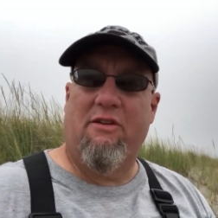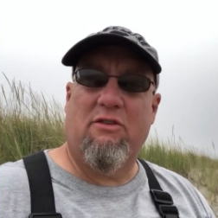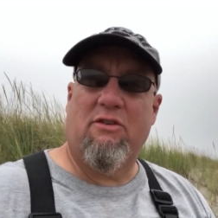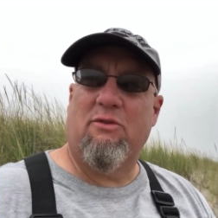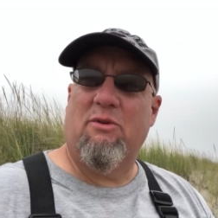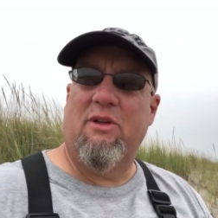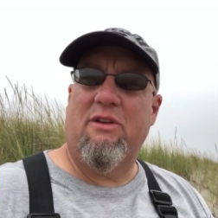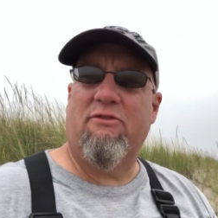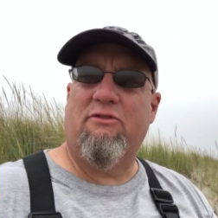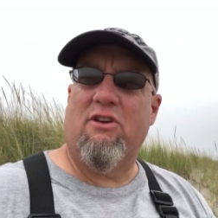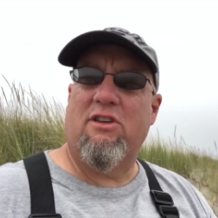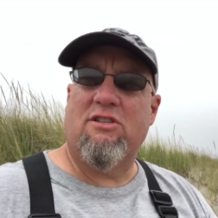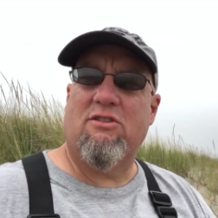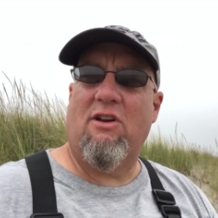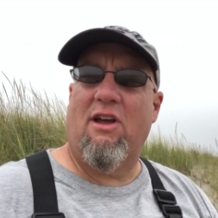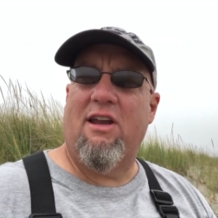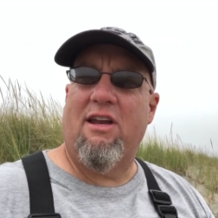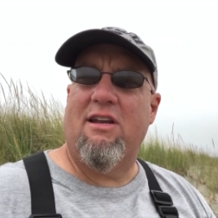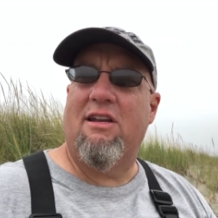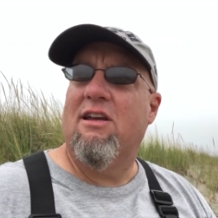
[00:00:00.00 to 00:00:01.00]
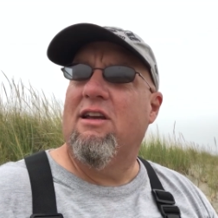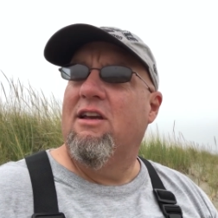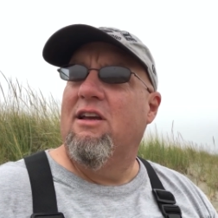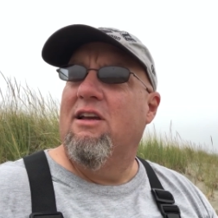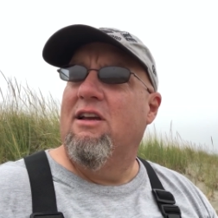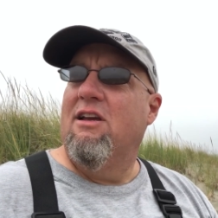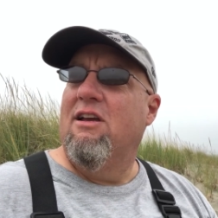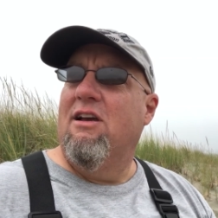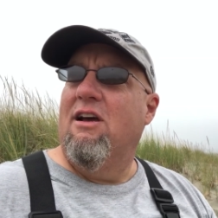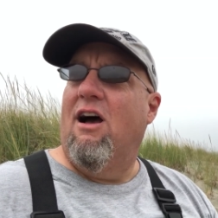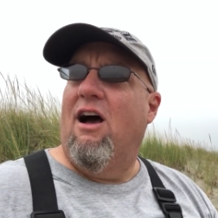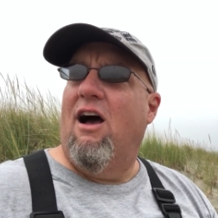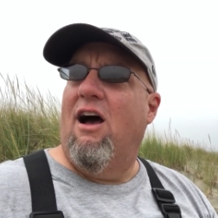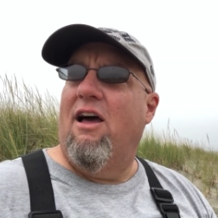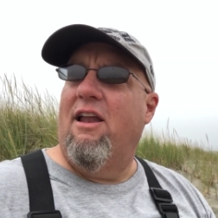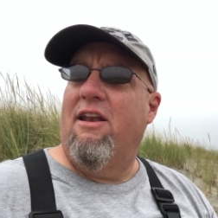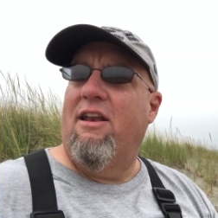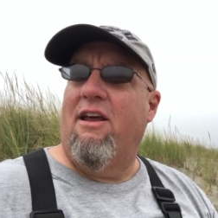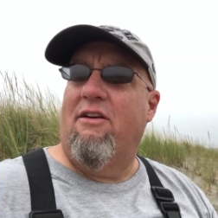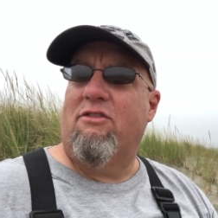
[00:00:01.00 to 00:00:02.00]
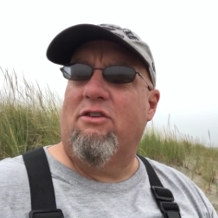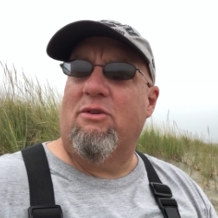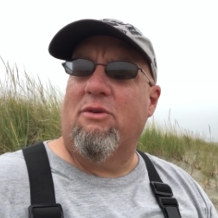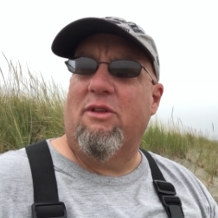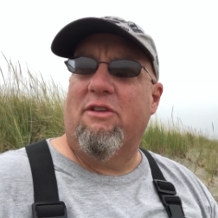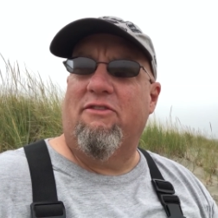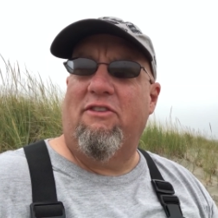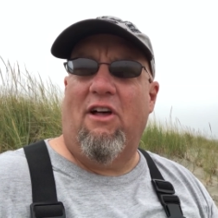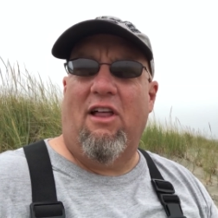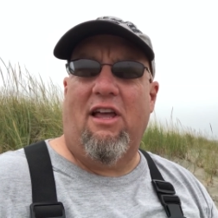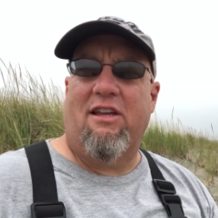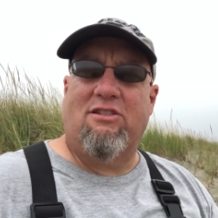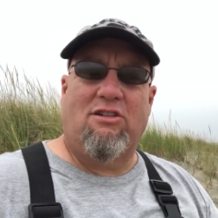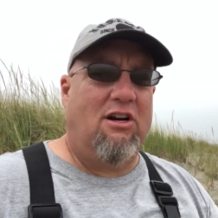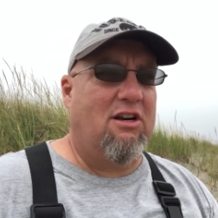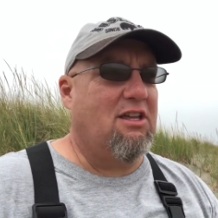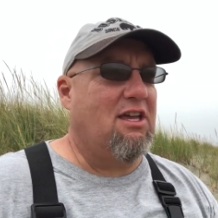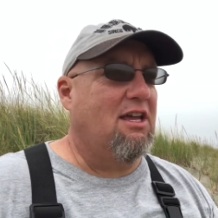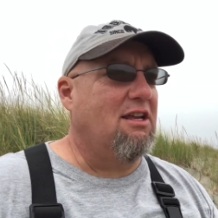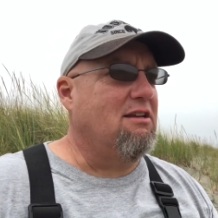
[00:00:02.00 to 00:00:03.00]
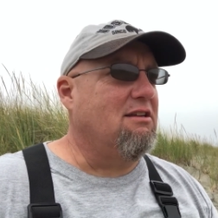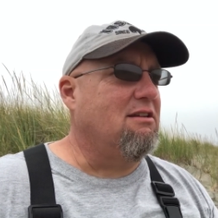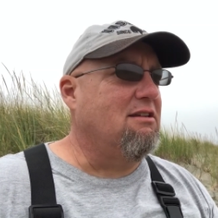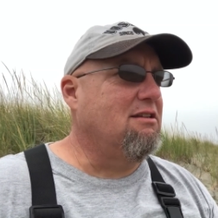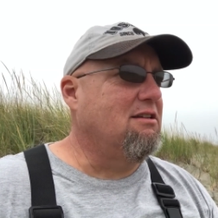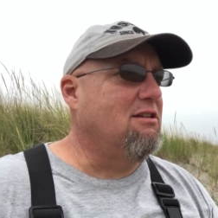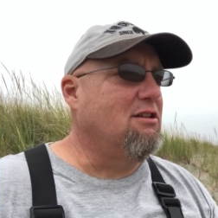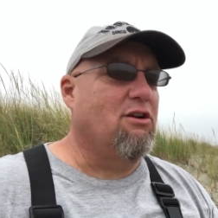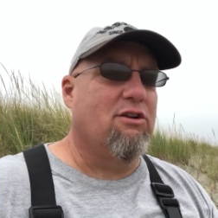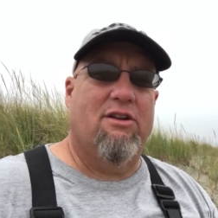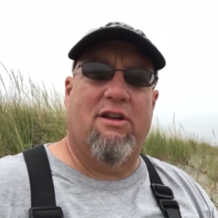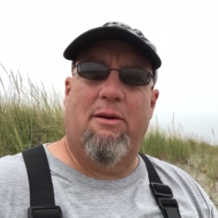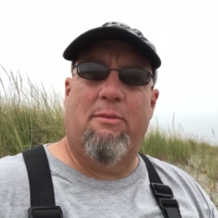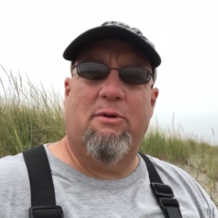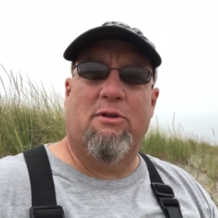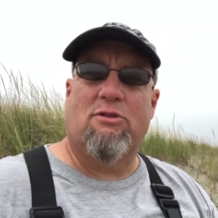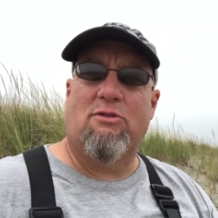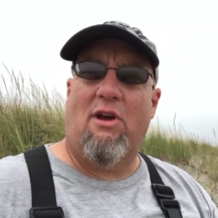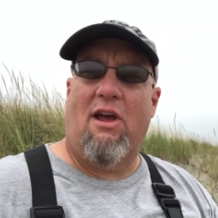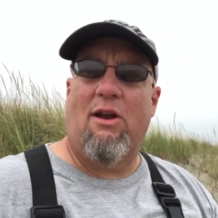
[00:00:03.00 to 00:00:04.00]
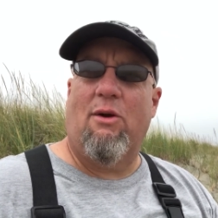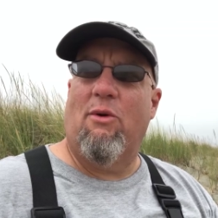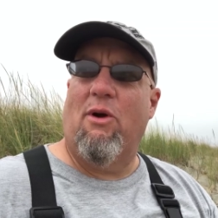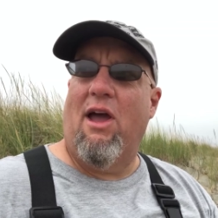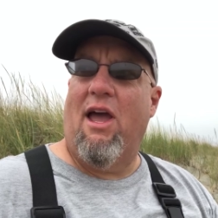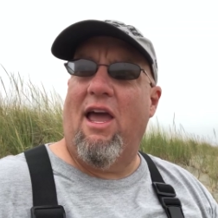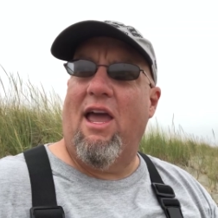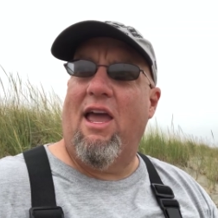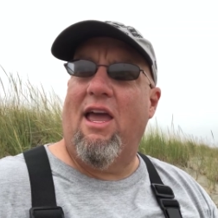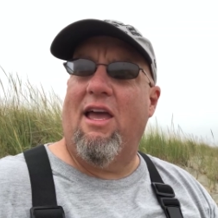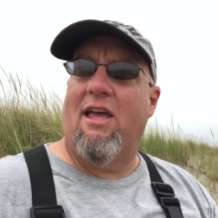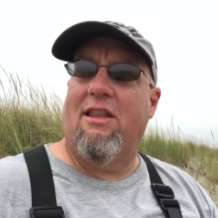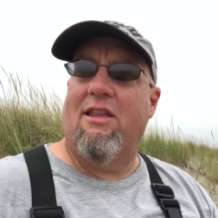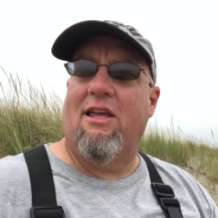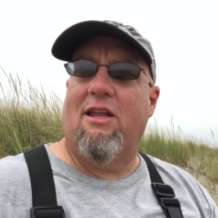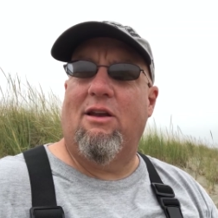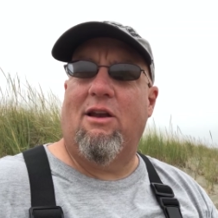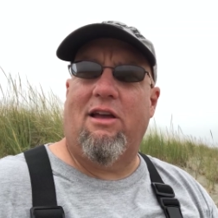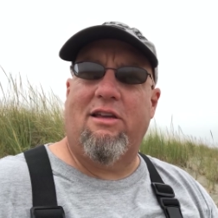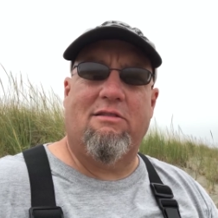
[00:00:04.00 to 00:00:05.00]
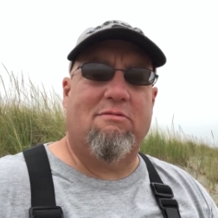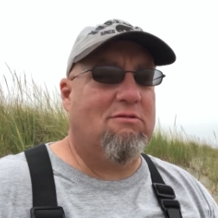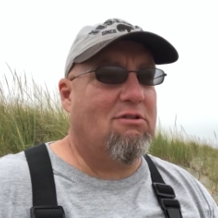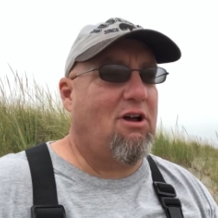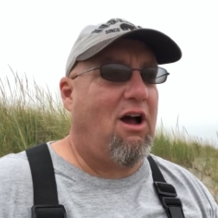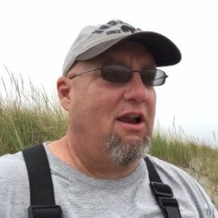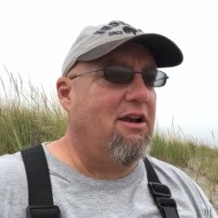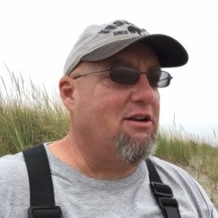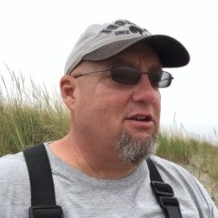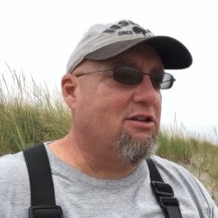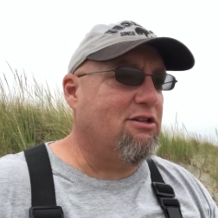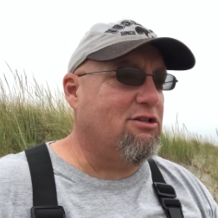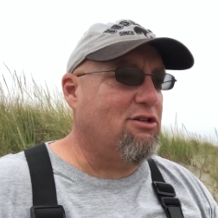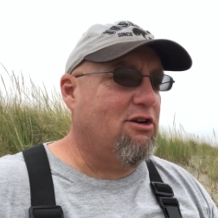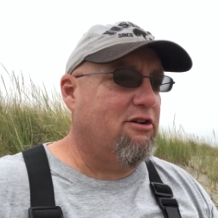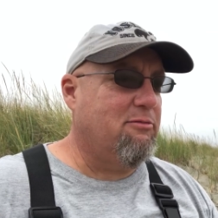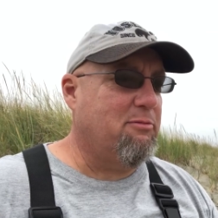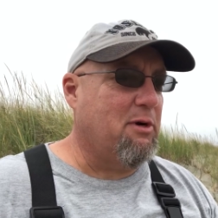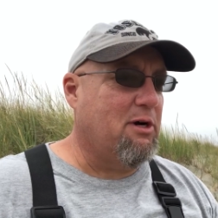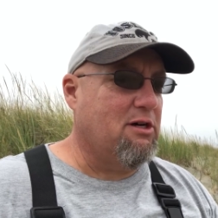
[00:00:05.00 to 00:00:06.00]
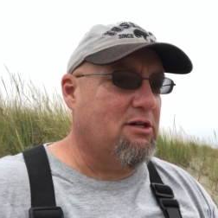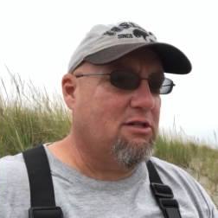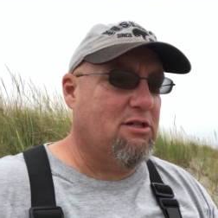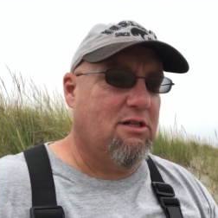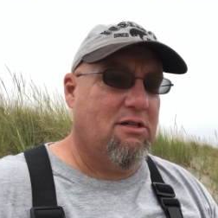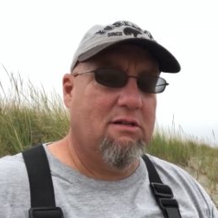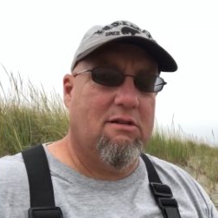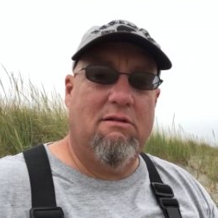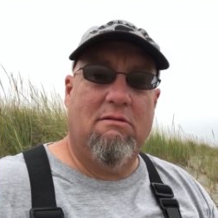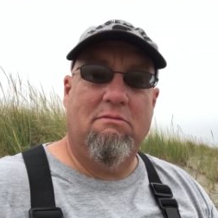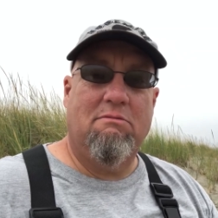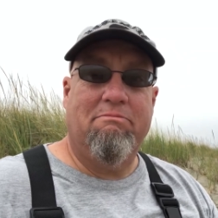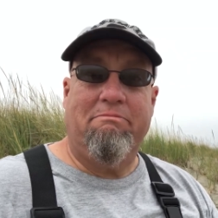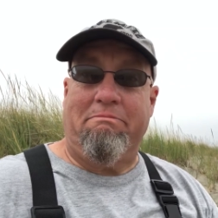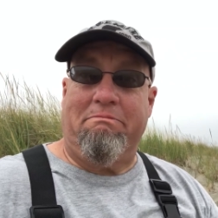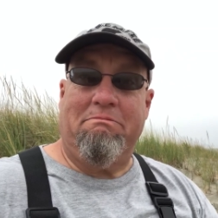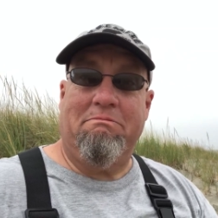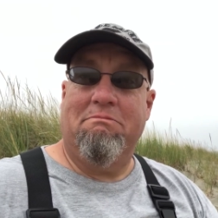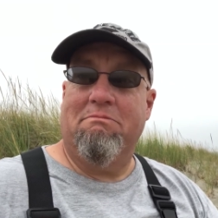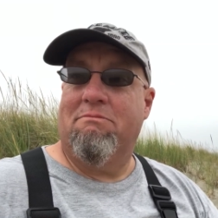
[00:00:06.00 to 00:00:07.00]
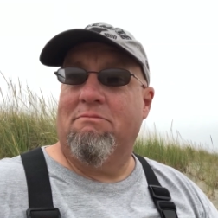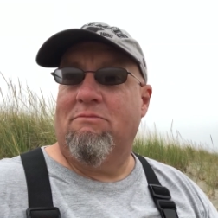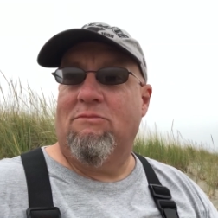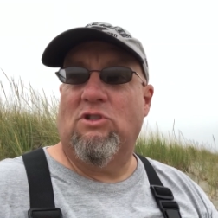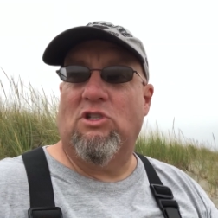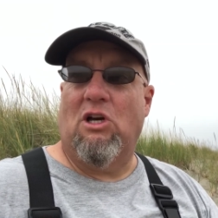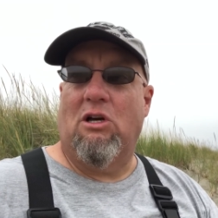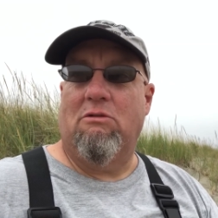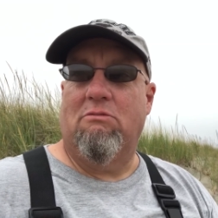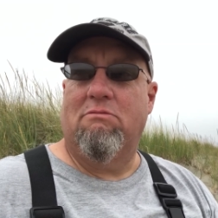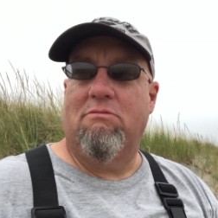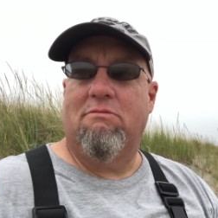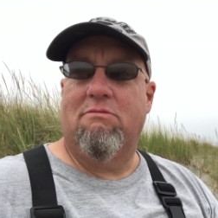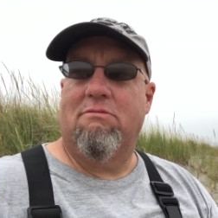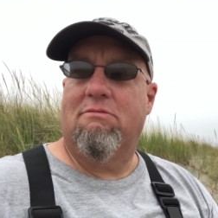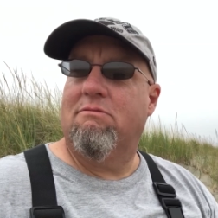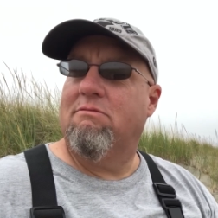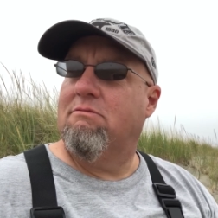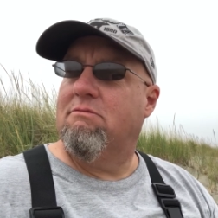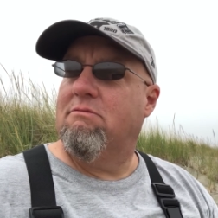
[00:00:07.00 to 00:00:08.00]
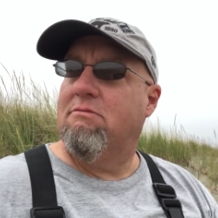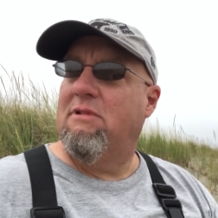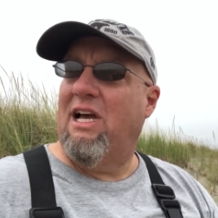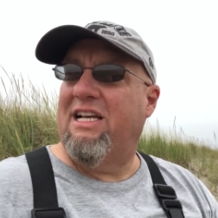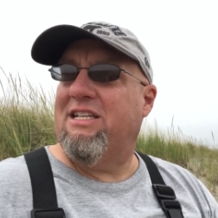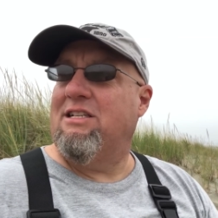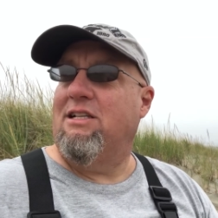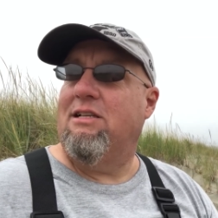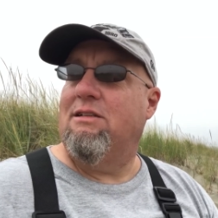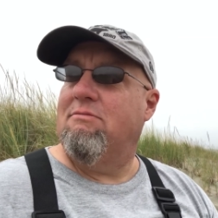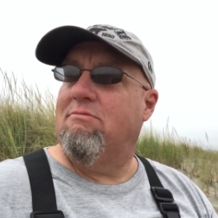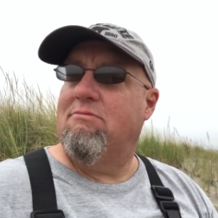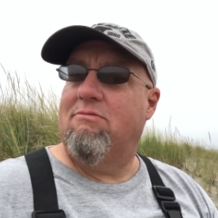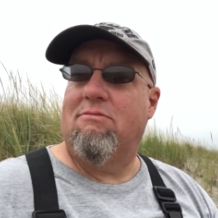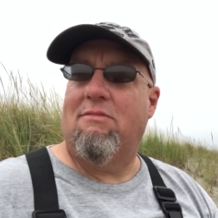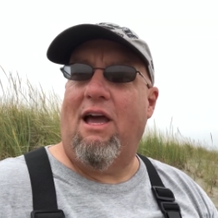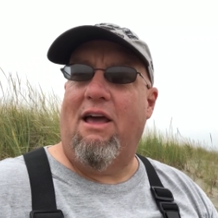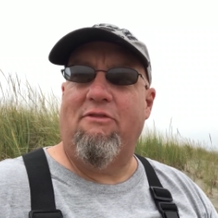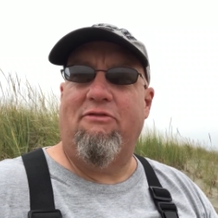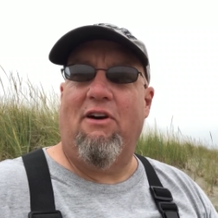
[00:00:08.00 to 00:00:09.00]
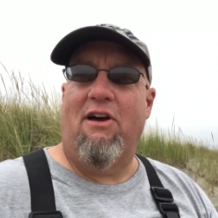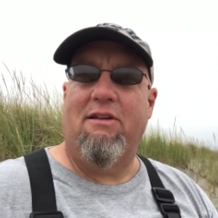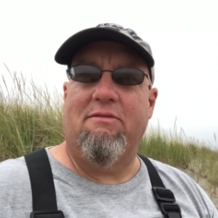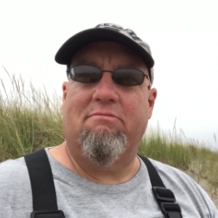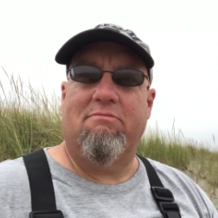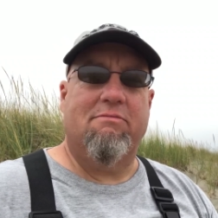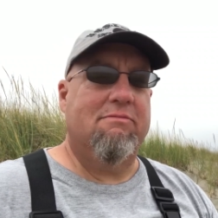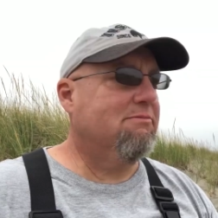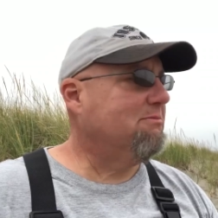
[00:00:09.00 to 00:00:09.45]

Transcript: never really frustrated. I never really felt. I started getting little nibbles right away, and then I got into the surf perch, and so excellent. Had fun.